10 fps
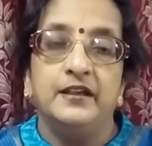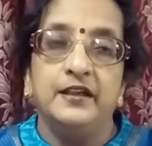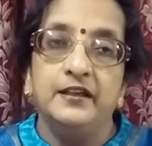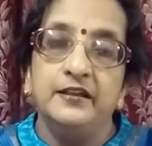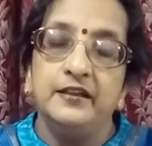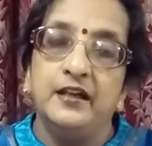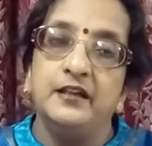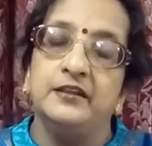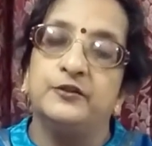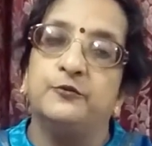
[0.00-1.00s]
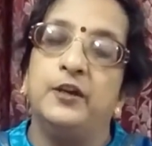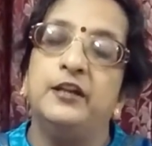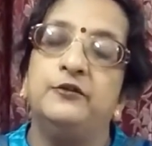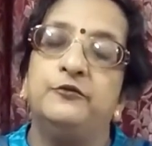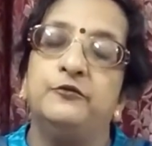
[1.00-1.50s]
India is
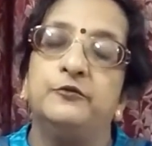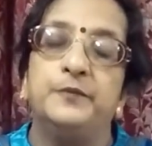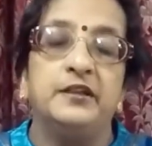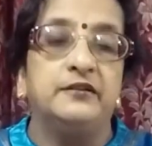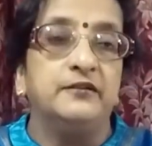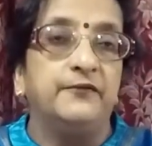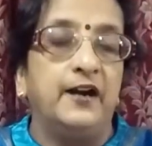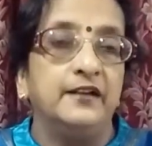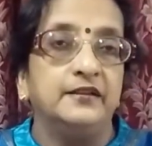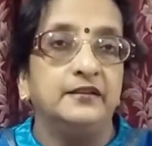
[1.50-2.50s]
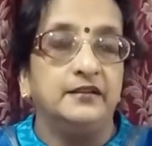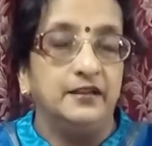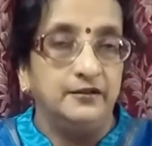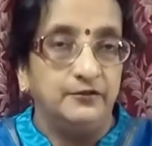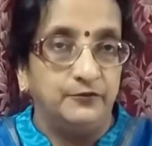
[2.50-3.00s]
going to be divided
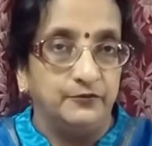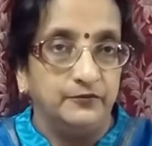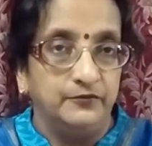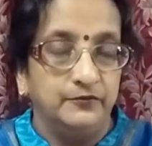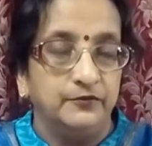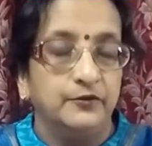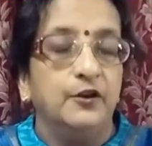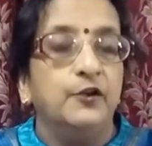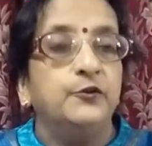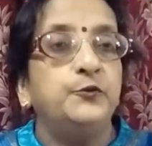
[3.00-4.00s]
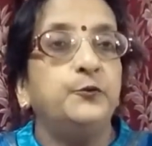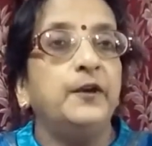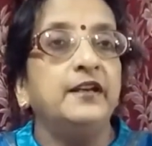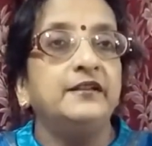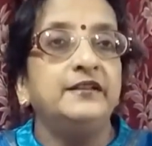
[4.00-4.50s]
into
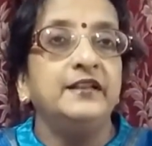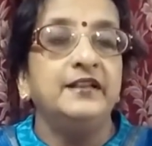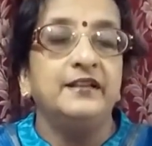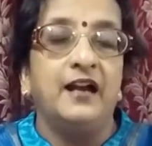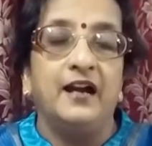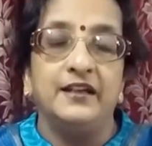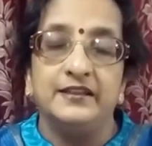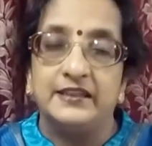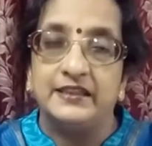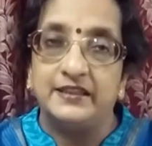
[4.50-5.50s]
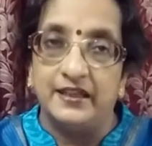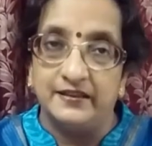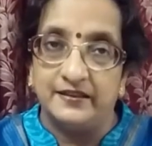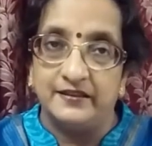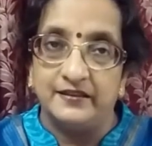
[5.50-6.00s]
29 states
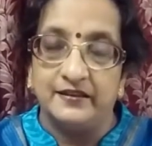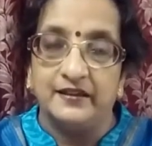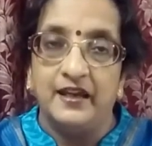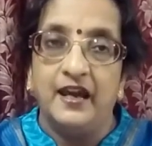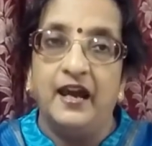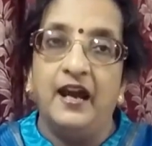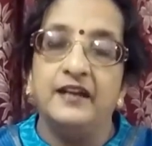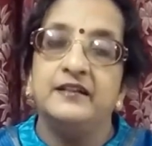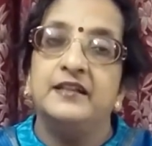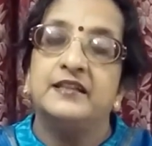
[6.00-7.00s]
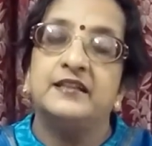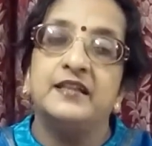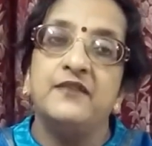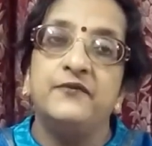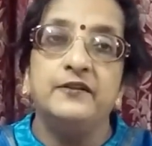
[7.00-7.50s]
and
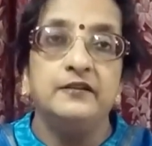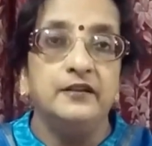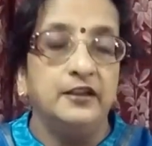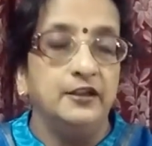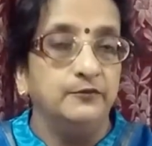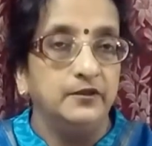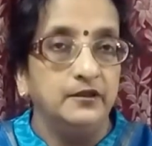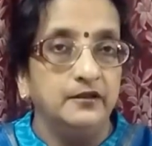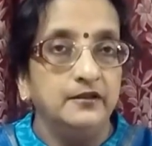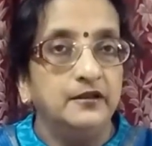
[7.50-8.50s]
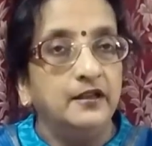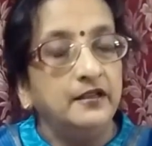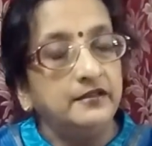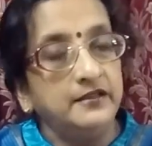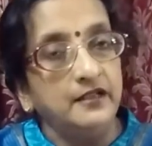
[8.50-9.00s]
7 union
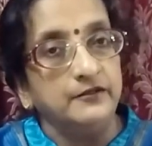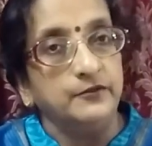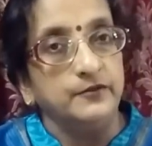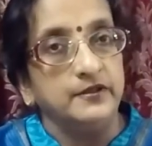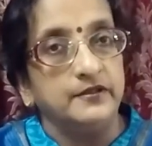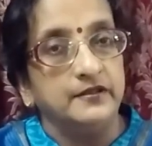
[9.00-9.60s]
territories.